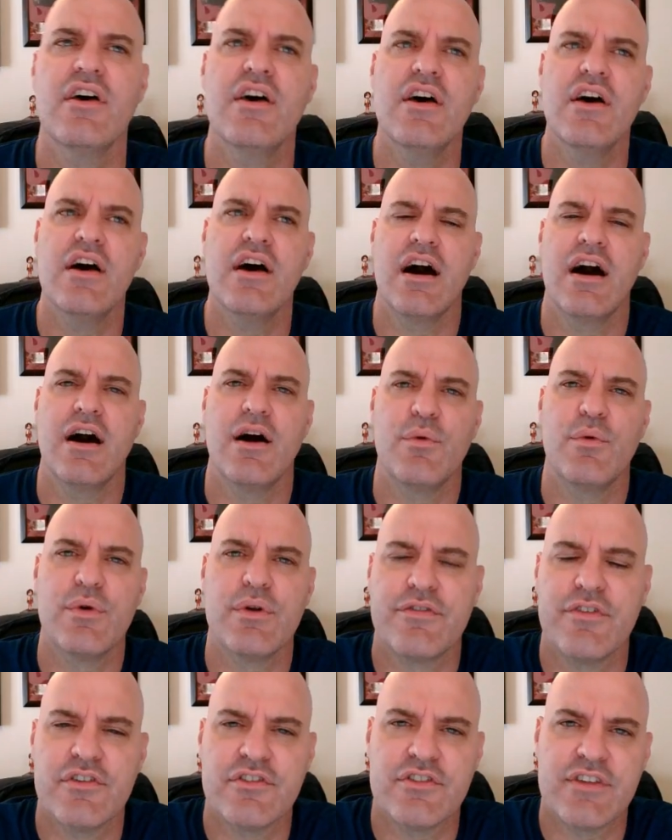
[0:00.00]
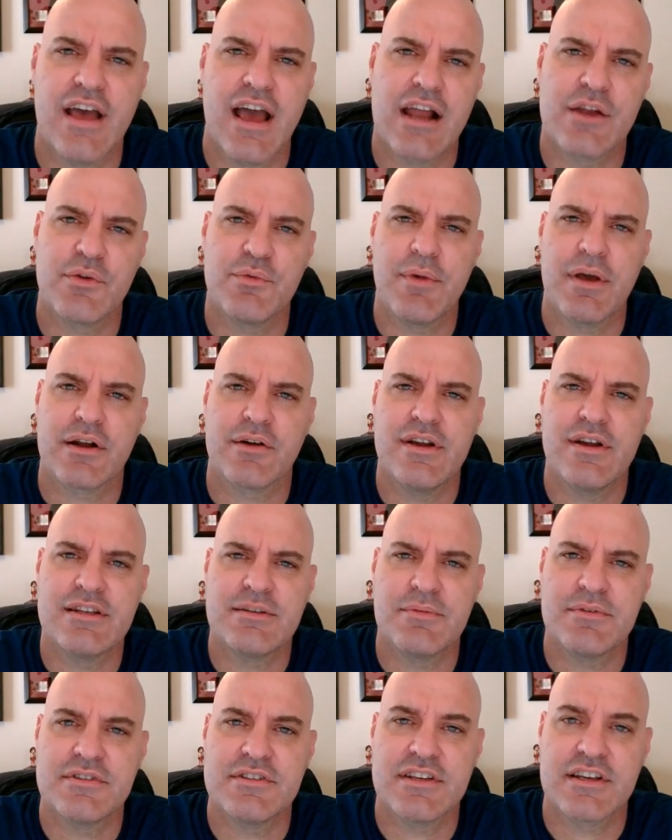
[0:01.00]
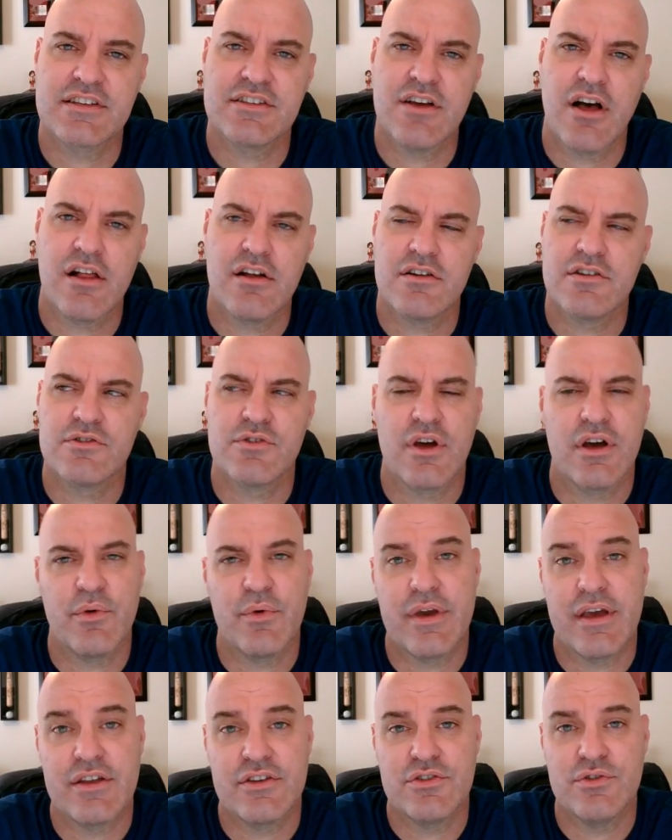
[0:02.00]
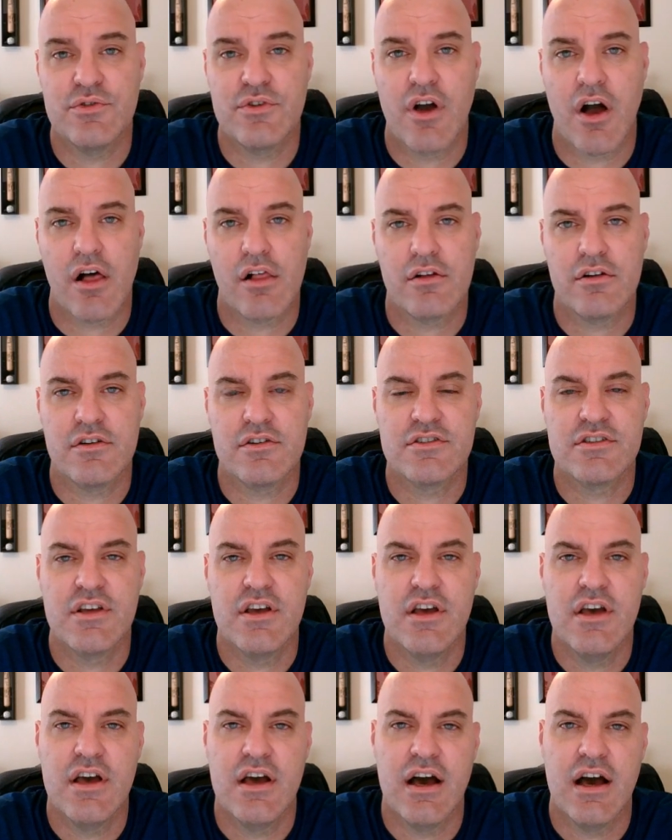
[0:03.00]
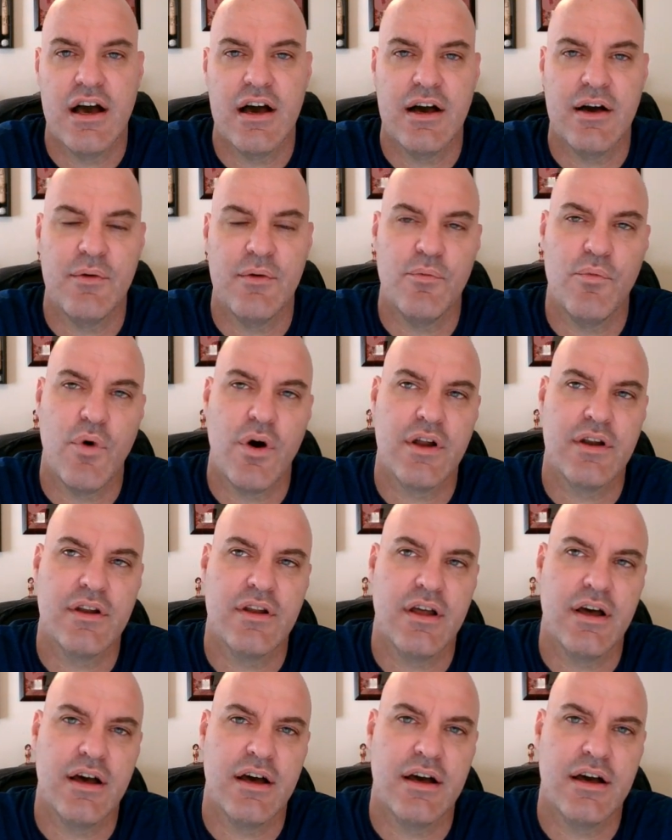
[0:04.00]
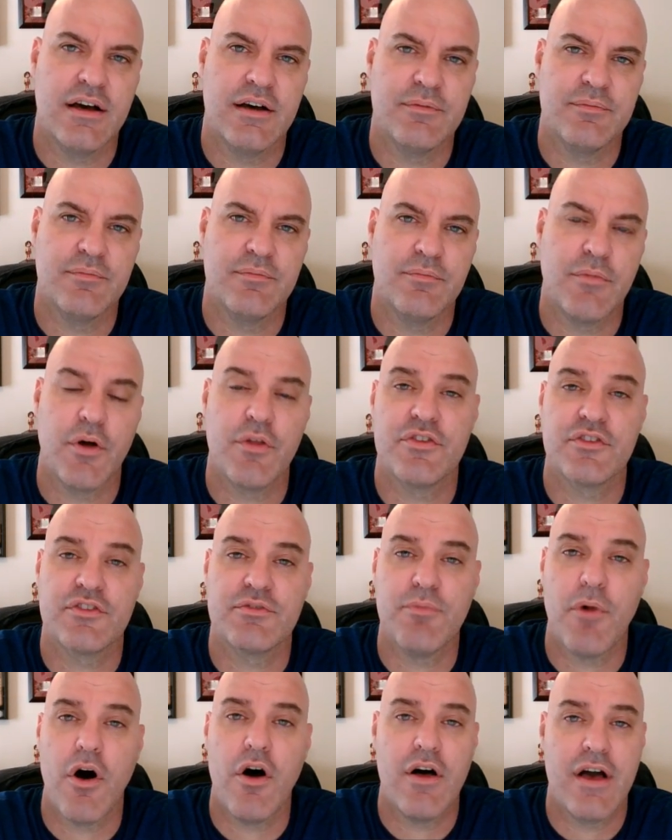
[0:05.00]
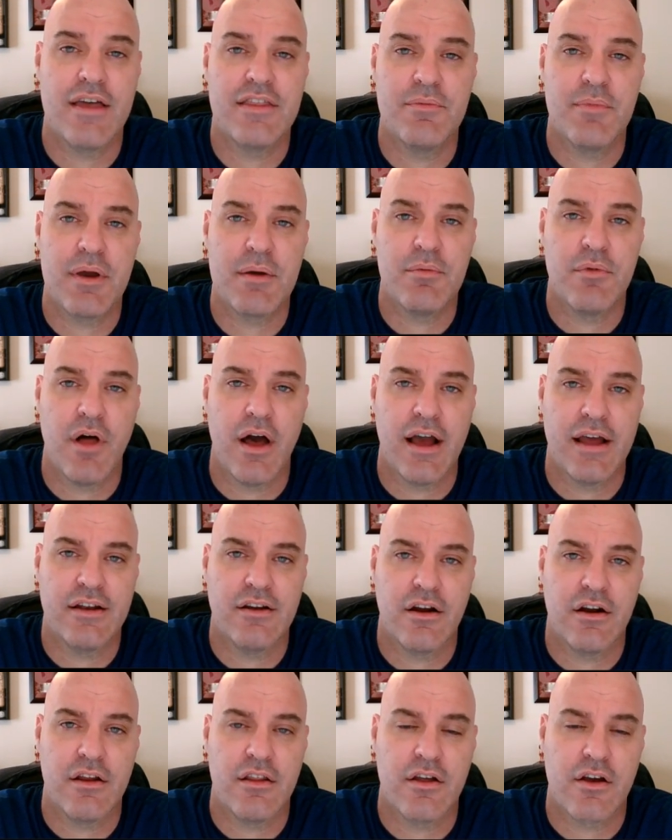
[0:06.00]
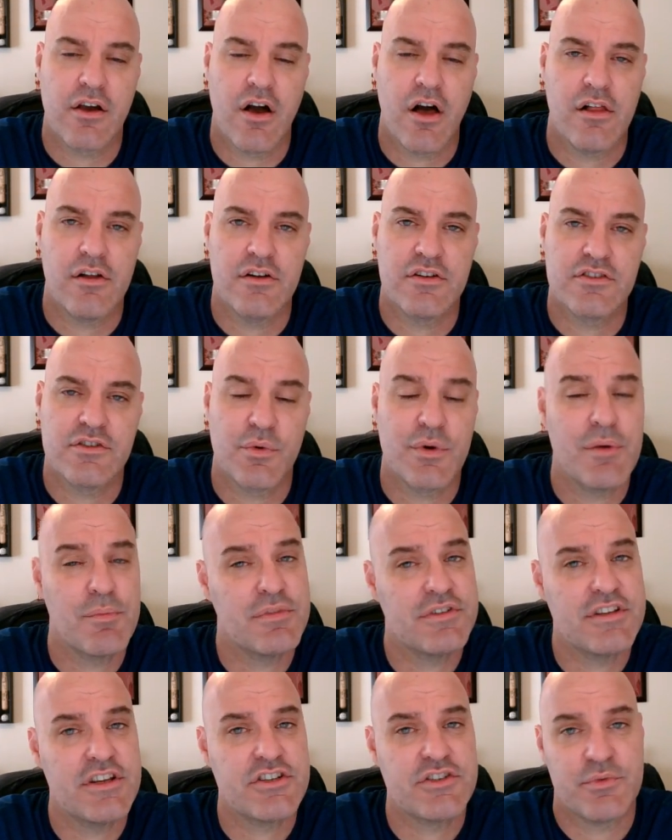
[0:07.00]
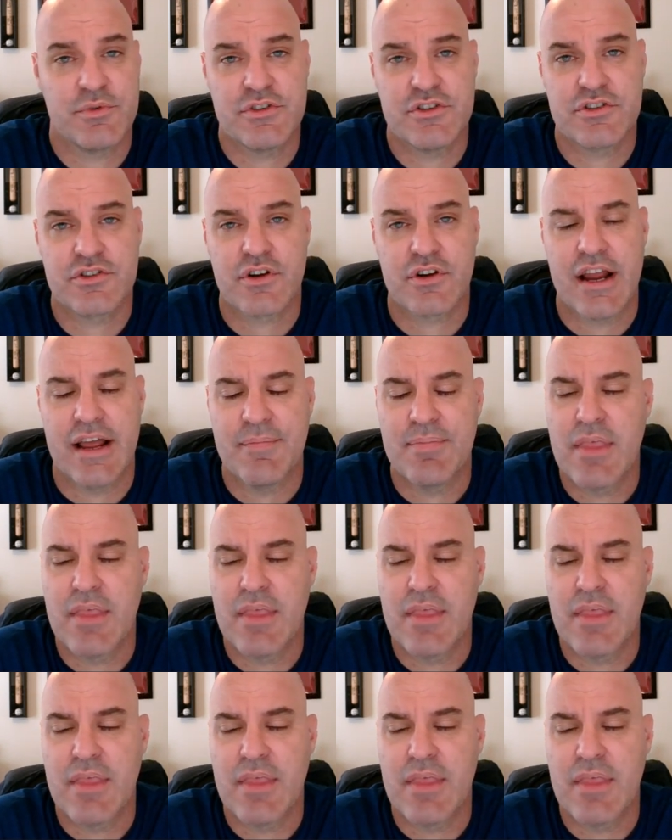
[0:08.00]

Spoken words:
We were first to act. We make a raise of $6. We get 2 callers. Both the small and the big blind are the callers. So we're in position, which is great.